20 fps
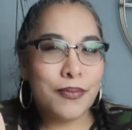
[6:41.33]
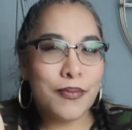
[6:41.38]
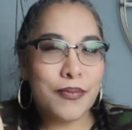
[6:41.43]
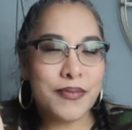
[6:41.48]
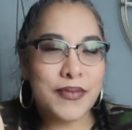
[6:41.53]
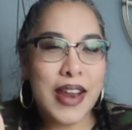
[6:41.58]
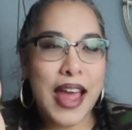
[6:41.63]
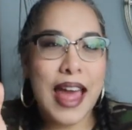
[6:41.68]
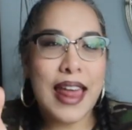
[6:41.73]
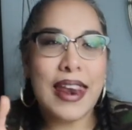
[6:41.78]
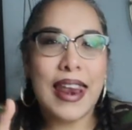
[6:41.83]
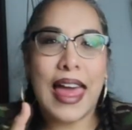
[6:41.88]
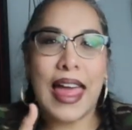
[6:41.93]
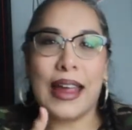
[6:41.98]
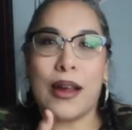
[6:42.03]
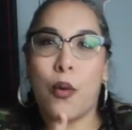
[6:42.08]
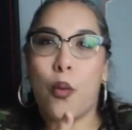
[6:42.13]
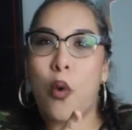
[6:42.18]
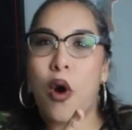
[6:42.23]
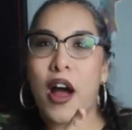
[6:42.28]
Not
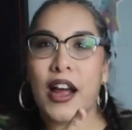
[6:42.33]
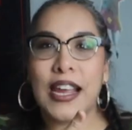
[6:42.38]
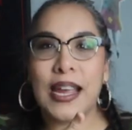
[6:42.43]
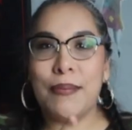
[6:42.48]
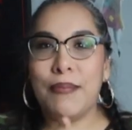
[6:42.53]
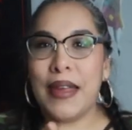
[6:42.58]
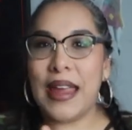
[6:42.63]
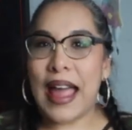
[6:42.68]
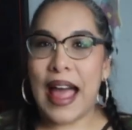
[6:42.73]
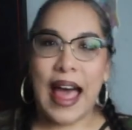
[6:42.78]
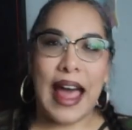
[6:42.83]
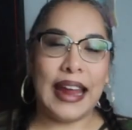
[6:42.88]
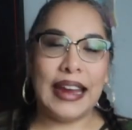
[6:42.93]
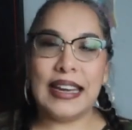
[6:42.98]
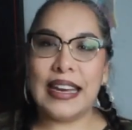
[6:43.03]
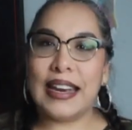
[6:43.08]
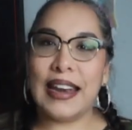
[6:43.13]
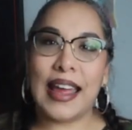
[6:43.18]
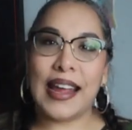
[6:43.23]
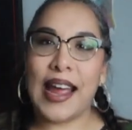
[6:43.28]
like walking
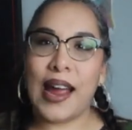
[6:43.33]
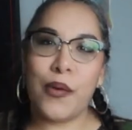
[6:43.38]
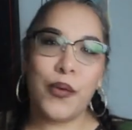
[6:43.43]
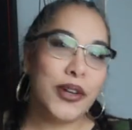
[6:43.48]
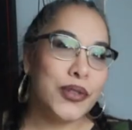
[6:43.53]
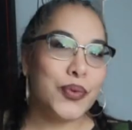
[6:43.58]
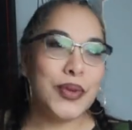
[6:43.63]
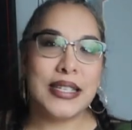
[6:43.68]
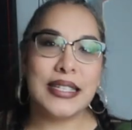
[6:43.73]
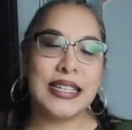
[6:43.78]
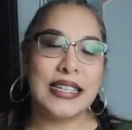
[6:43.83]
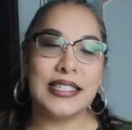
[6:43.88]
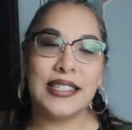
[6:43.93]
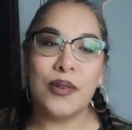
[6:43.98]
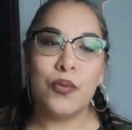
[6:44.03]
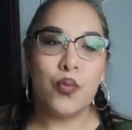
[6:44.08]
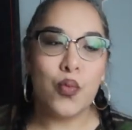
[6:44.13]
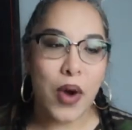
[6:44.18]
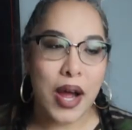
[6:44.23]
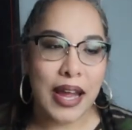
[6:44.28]
behind it like I was with
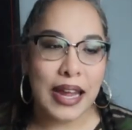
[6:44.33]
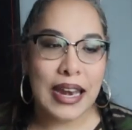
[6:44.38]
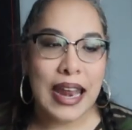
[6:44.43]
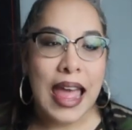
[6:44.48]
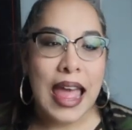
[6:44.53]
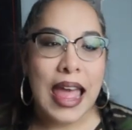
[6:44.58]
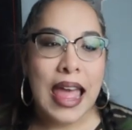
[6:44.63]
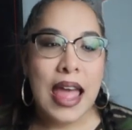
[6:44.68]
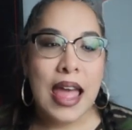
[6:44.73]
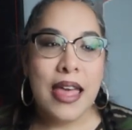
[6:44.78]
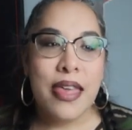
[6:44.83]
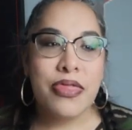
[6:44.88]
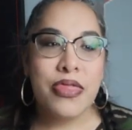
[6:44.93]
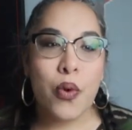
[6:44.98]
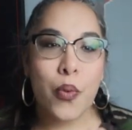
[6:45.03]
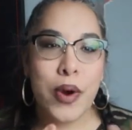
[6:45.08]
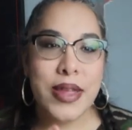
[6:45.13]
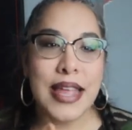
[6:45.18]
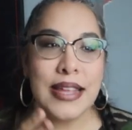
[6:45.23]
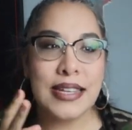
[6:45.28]
season one.
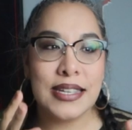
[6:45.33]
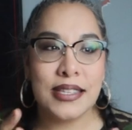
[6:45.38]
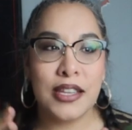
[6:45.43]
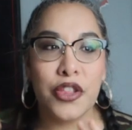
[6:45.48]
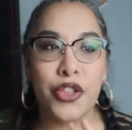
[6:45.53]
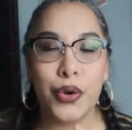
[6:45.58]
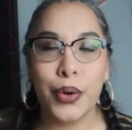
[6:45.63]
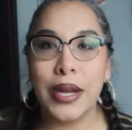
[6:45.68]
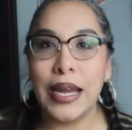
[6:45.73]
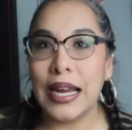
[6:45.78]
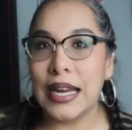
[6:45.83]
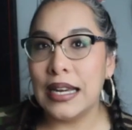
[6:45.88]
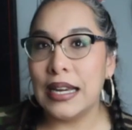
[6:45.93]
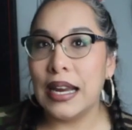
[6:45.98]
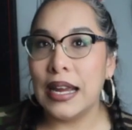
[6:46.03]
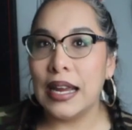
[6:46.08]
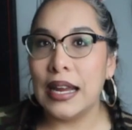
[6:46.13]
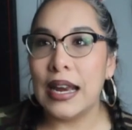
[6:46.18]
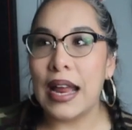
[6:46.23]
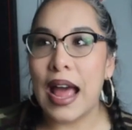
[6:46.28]
The way that season three
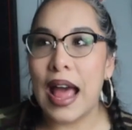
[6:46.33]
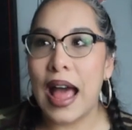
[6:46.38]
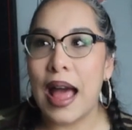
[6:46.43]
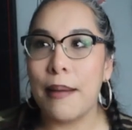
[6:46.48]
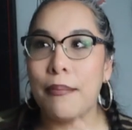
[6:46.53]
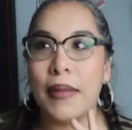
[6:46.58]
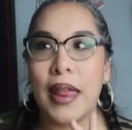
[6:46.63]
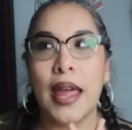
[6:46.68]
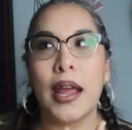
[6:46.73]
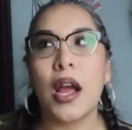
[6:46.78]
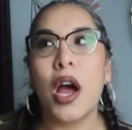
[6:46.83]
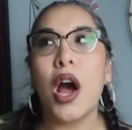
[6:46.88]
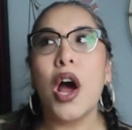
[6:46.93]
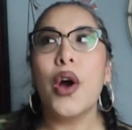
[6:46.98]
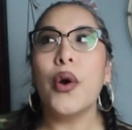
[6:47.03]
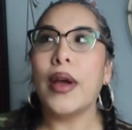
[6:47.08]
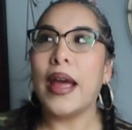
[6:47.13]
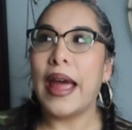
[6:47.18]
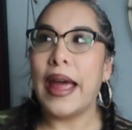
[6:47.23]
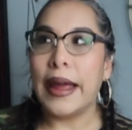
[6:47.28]
ended, I'm like,
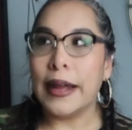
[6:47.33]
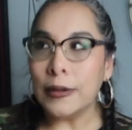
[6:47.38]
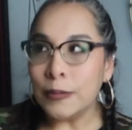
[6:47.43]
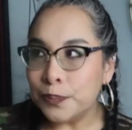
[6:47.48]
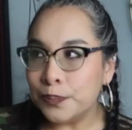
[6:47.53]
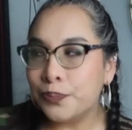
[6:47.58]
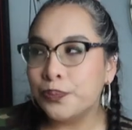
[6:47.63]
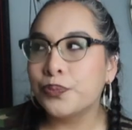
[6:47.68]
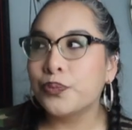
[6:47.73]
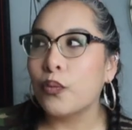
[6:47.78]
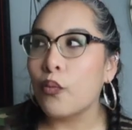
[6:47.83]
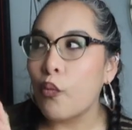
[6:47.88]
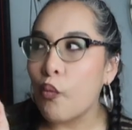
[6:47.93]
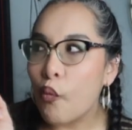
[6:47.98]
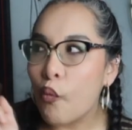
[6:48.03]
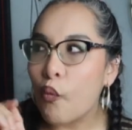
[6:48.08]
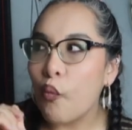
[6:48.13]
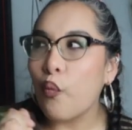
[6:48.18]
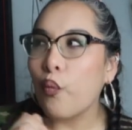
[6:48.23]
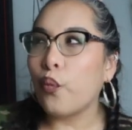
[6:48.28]
okay,
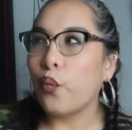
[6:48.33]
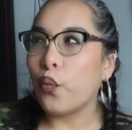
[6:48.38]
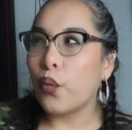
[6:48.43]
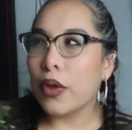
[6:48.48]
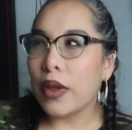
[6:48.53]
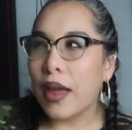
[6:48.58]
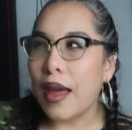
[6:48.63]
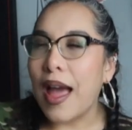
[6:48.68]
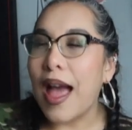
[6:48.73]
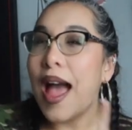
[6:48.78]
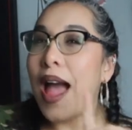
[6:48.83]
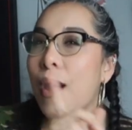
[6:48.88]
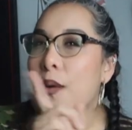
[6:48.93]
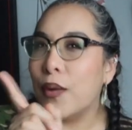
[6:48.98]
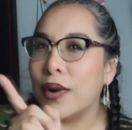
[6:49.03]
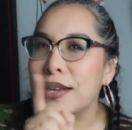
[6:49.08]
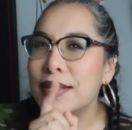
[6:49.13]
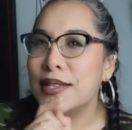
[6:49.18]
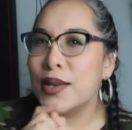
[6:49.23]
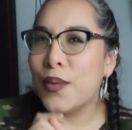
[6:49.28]
I
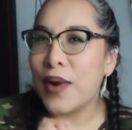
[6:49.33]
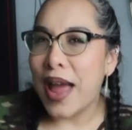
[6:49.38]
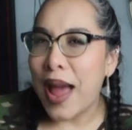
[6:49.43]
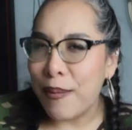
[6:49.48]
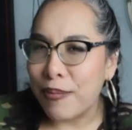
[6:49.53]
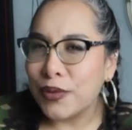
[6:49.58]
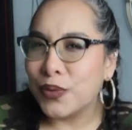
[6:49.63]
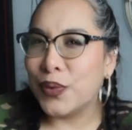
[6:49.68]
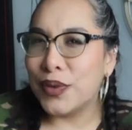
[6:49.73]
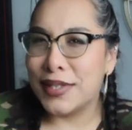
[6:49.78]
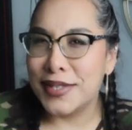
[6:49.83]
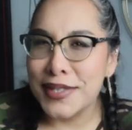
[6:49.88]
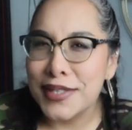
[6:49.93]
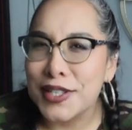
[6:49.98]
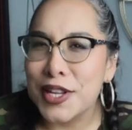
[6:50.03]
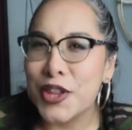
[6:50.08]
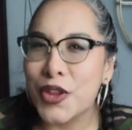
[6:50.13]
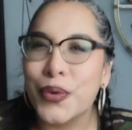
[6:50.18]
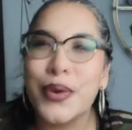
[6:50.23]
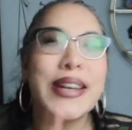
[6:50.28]
want to see what happens with
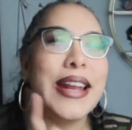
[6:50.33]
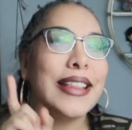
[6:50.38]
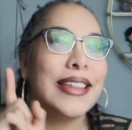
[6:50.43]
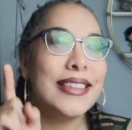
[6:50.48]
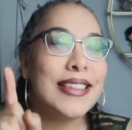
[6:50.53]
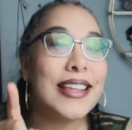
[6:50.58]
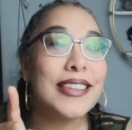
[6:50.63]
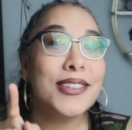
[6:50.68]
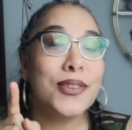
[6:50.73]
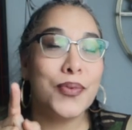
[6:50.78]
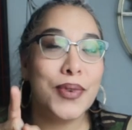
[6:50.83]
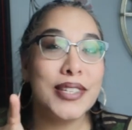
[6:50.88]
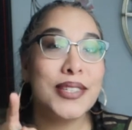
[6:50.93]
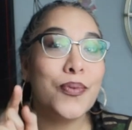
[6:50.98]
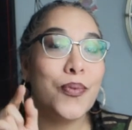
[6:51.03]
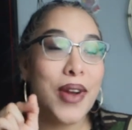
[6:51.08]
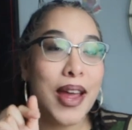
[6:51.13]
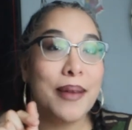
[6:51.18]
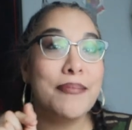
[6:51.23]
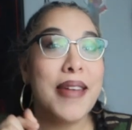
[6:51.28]
season three. And I think that's the
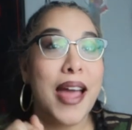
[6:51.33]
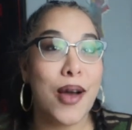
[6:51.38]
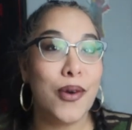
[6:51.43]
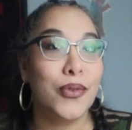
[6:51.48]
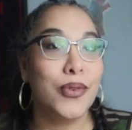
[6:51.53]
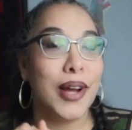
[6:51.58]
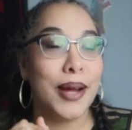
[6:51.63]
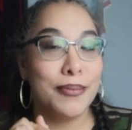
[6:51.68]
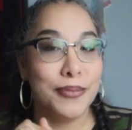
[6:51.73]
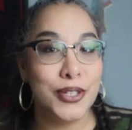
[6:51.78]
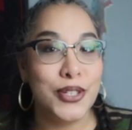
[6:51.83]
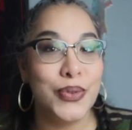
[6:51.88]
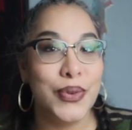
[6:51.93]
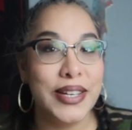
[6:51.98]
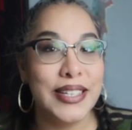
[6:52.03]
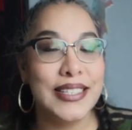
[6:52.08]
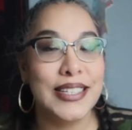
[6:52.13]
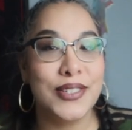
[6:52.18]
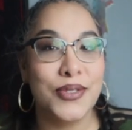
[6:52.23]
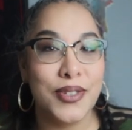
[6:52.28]
reason why I'm now, I'm
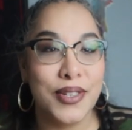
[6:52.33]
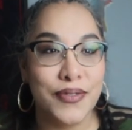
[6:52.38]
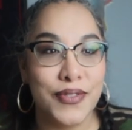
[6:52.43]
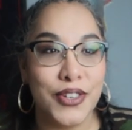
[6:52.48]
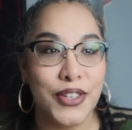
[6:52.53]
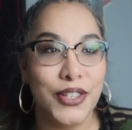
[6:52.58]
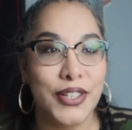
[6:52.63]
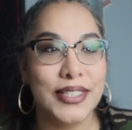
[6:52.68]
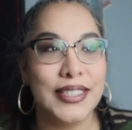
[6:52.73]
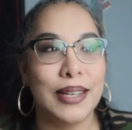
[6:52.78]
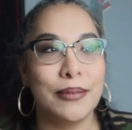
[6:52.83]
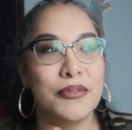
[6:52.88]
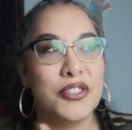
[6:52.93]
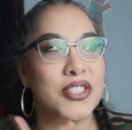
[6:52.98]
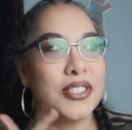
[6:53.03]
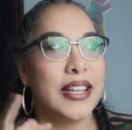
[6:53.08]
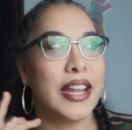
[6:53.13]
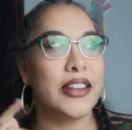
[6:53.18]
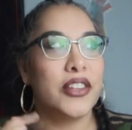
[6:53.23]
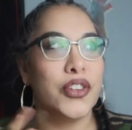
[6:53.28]
doing this review because I'm
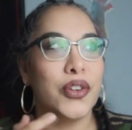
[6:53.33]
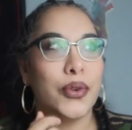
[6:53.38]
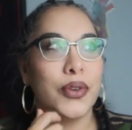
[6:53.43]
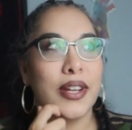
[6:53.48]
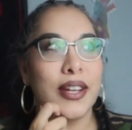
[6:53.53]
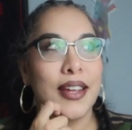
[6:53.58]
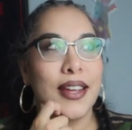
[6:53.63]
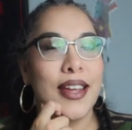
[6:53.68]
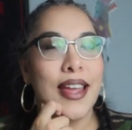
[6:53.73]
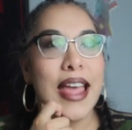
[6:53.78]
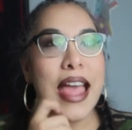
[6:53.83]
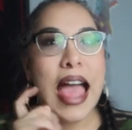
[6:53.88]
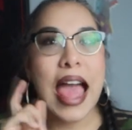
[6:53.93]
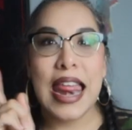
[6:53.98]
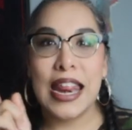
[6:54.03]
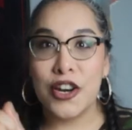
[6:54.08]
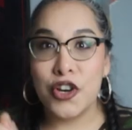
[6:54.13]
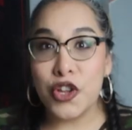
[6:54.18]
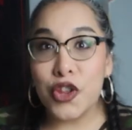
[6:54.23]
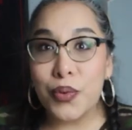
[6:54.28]
just like, dude,
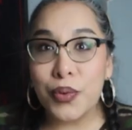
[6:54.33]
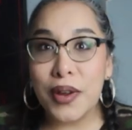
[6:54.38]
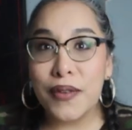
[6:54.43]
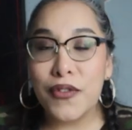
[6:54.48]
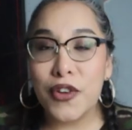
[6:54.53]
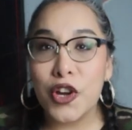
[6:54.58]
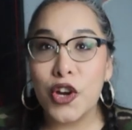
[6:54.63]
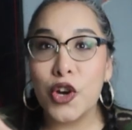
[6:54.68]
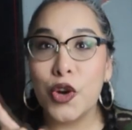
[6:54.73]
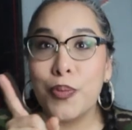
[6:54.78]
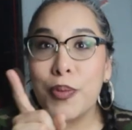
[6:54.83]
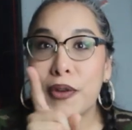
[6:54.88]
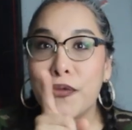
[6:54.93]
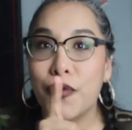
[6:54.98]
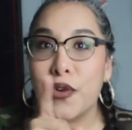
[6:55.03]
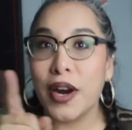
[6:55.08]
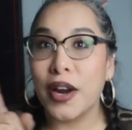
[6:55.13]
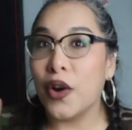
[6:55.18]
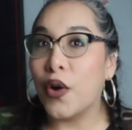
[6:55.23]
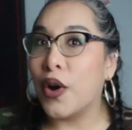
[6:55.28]
I need to do the review
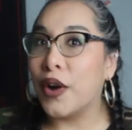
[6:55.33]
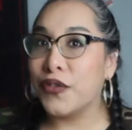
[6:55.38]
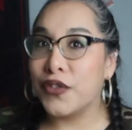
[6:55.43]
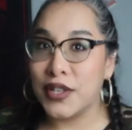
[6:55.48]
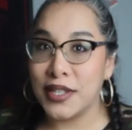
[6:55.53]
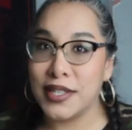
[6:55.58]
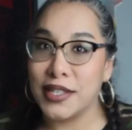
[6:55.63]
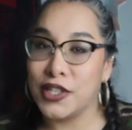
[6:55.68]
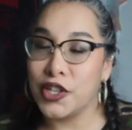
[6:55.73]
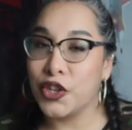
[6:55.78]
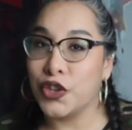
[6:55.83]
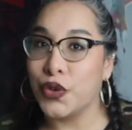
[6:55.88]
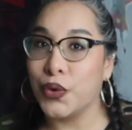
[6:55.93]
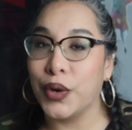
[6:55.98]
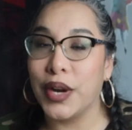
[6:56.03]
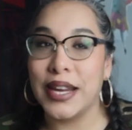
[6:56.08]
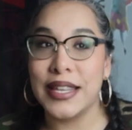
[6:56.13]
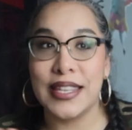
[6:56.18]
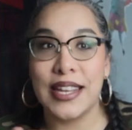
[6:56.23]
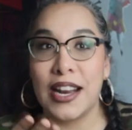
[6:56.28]
before I go off to season
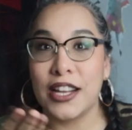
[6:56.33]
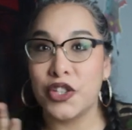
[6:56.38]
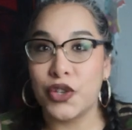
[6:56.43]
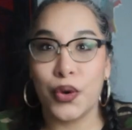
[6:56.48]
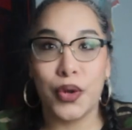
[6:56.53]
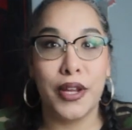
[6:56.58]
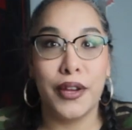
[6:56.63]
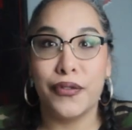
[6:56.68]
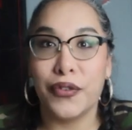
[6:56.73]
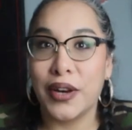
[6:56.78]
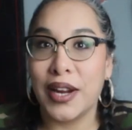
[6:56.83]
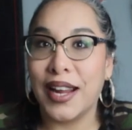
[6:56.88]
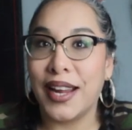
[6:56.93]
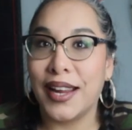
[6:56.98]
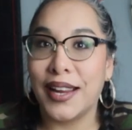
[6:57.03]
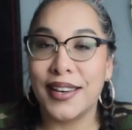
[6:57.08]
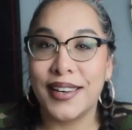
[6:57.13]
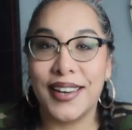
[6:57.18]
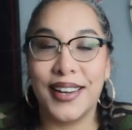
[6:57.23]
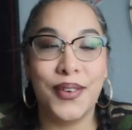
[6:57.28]
three and then I totally
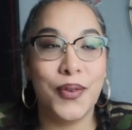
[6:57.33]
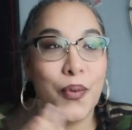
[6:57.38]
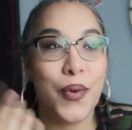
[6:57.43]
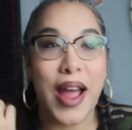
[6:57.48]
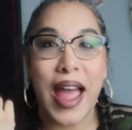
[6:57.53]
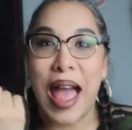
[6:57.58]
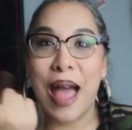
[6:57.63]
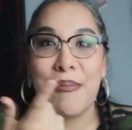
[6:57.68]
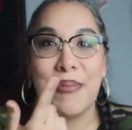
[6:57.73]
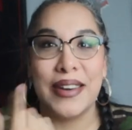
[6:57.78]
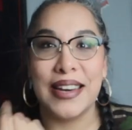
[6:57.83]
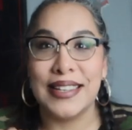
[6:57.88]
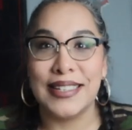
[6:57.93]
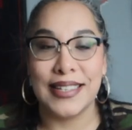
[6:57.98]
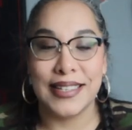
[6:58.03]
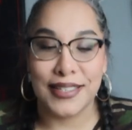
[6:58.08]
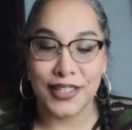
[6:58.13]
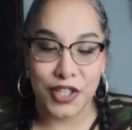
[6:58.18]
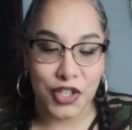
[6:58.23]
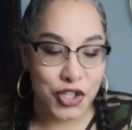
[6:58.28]
forget what happened in
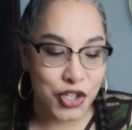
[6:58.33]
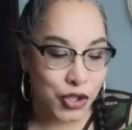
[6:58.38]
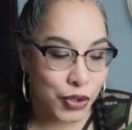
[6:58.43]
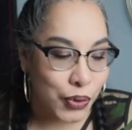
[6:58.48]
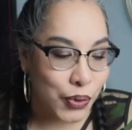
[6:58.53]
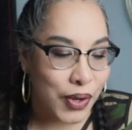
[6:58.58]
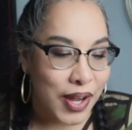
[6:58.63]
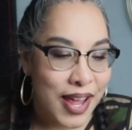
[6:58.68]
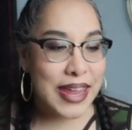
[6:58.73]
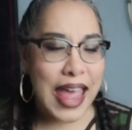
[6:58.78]
season two.